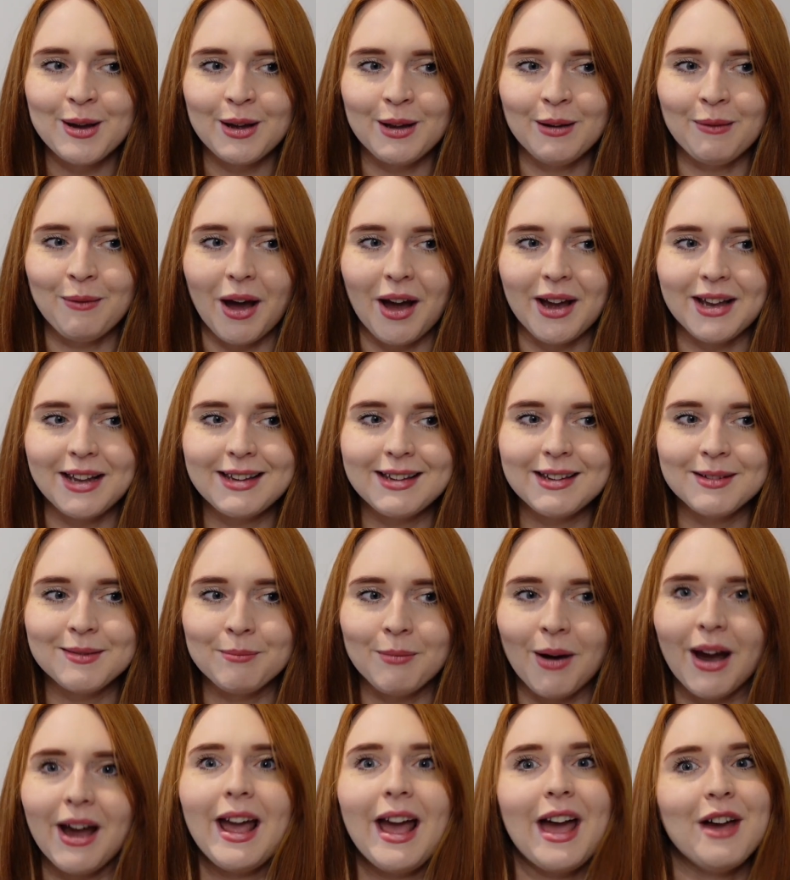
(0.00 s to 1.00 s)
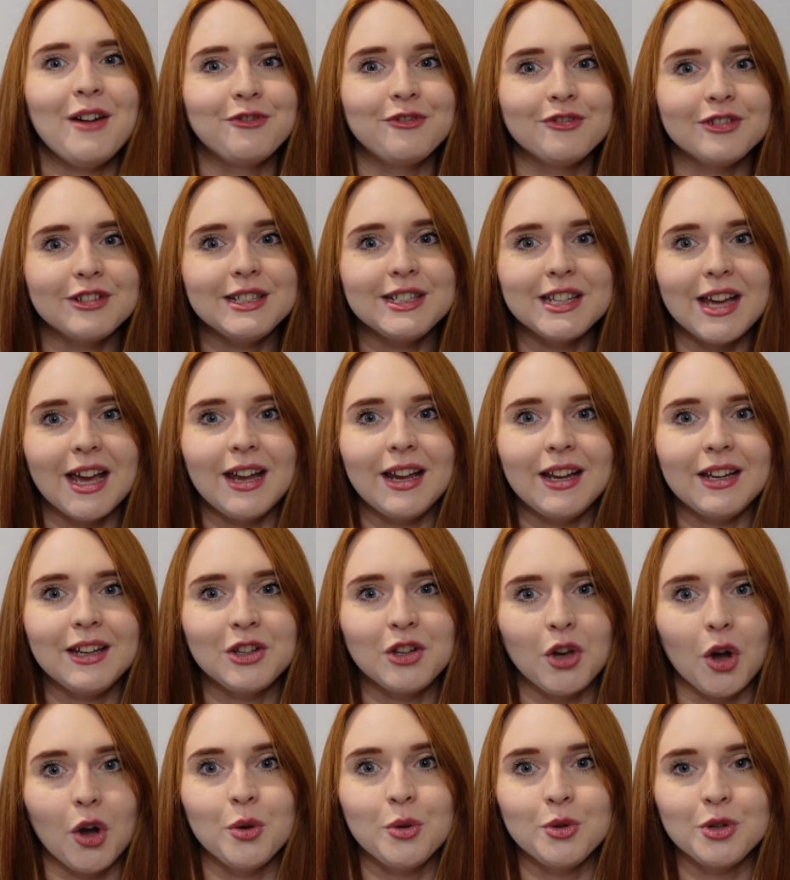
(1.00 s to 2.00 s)
like my everyday
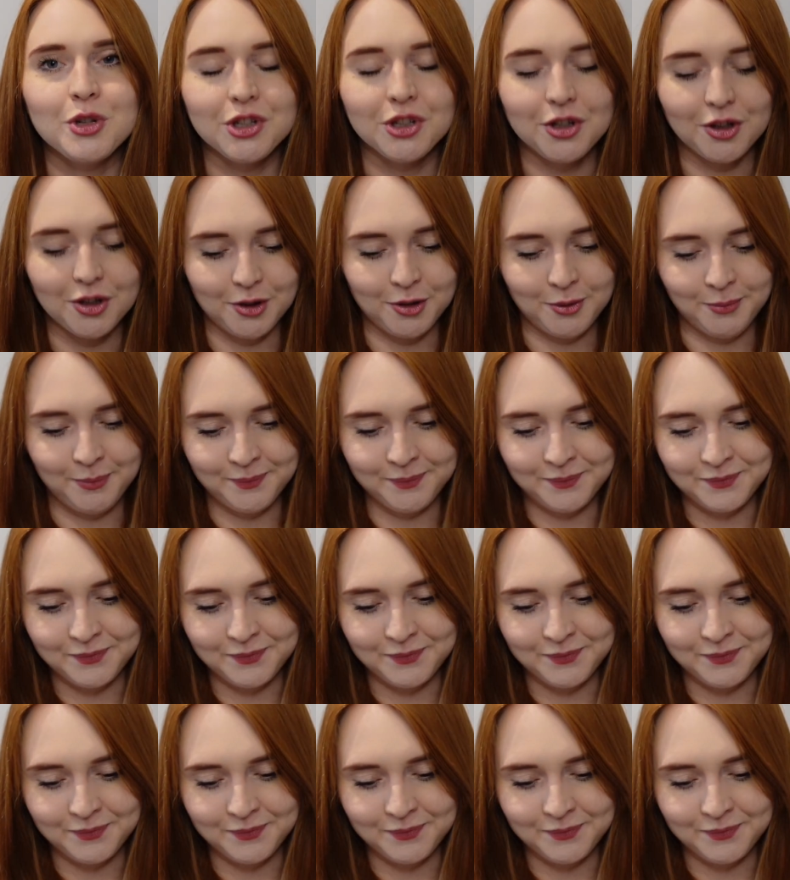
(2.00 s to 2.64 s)
go-to.